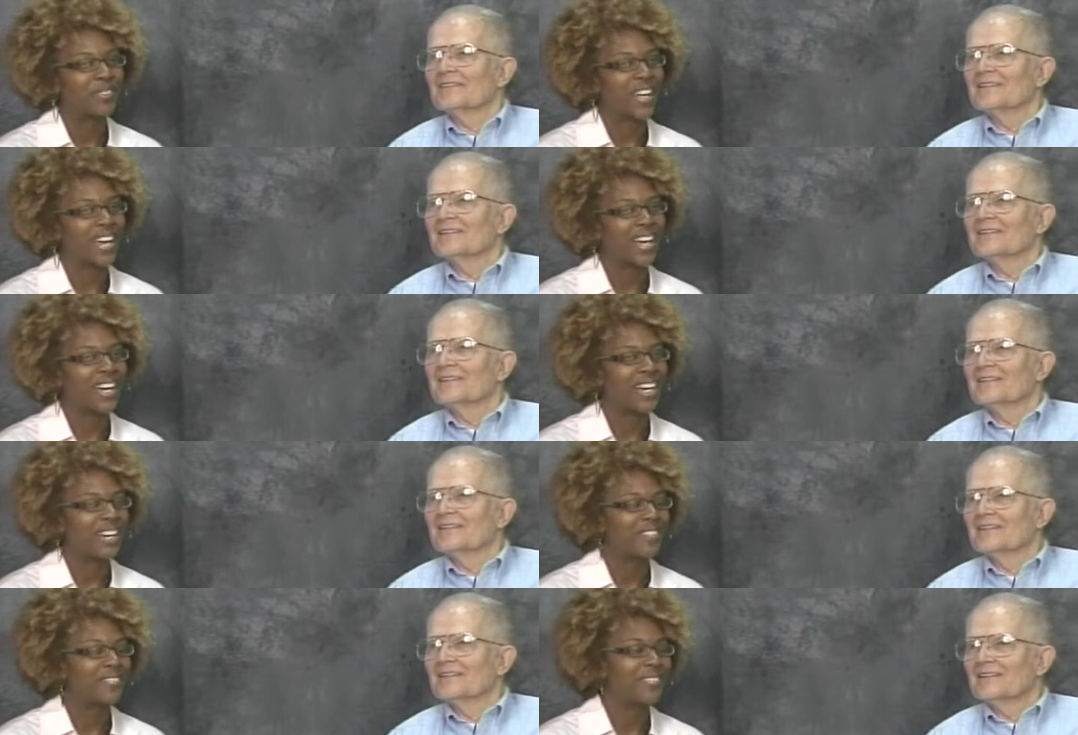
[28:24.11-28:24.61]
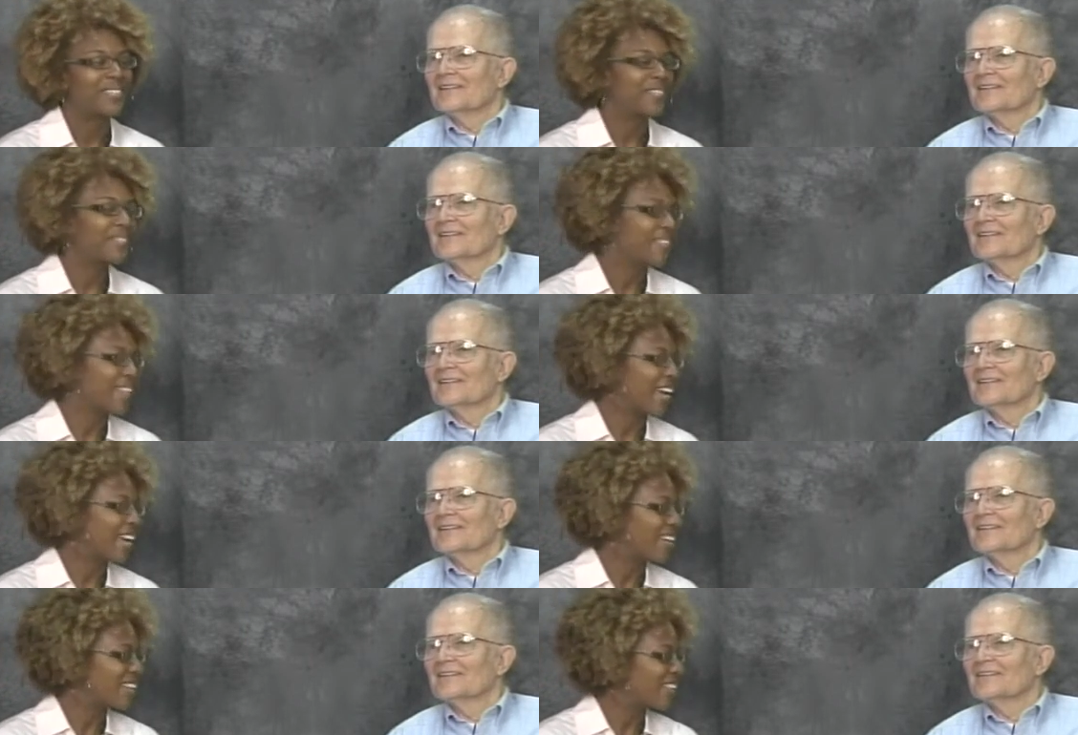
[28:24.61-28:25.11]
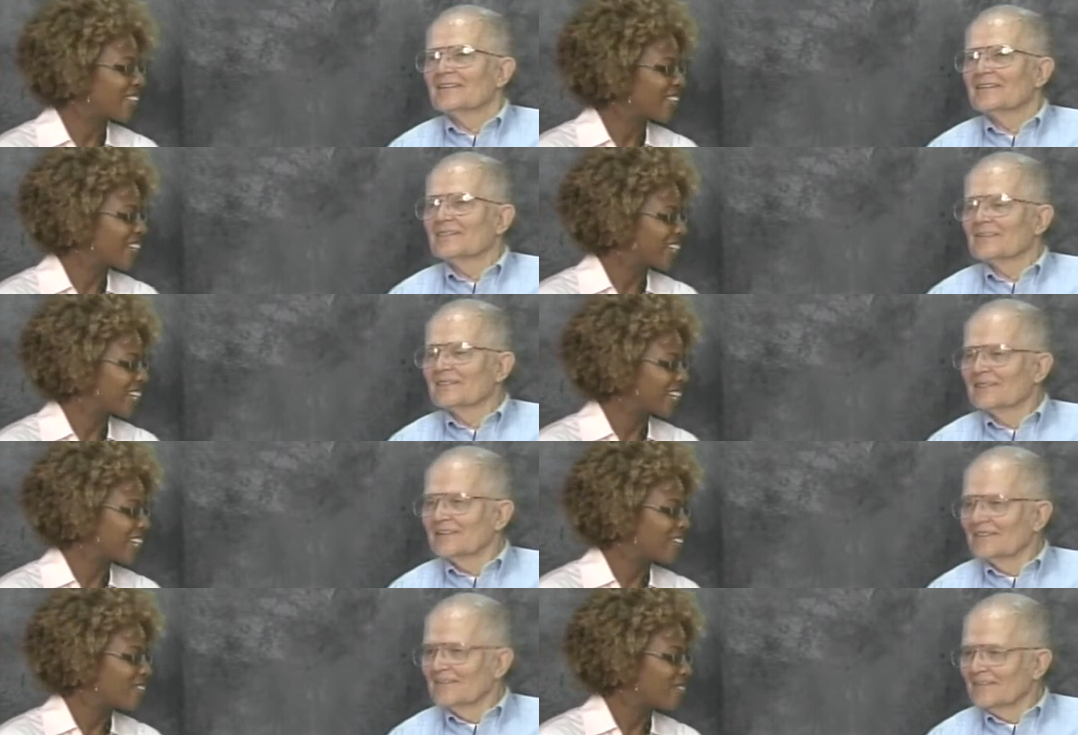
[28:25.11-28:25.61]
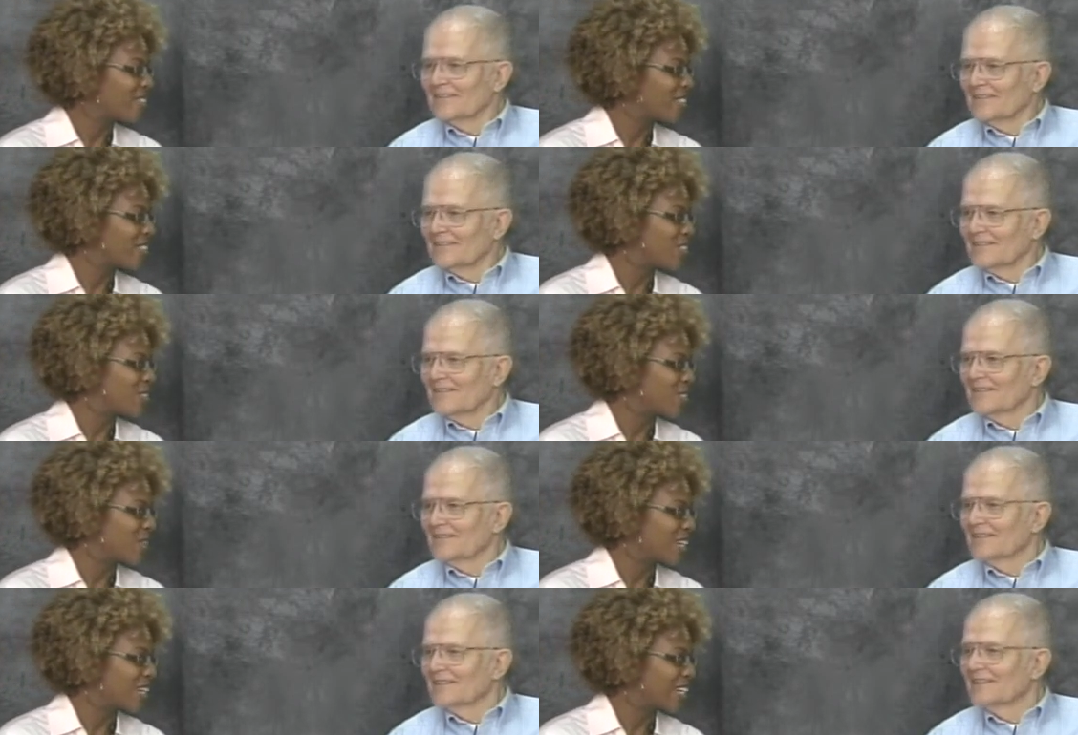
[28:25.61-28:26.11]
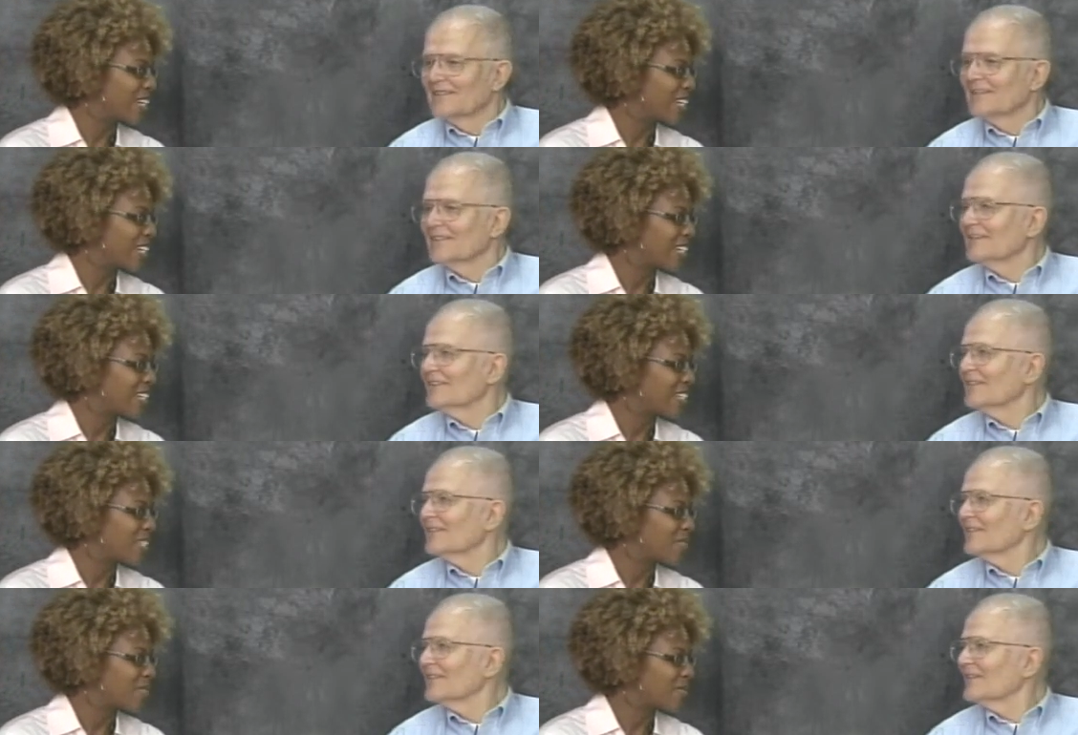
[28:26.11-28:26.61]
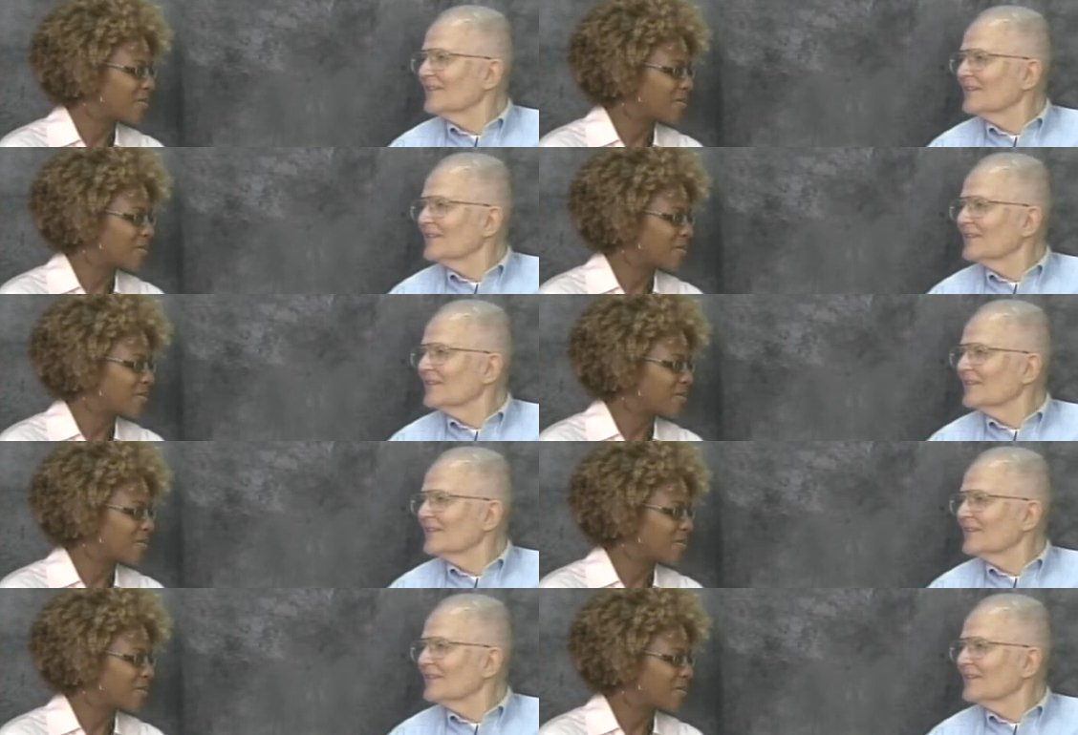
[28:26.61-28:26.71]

Speaker 1: Um, thank you again for joining us,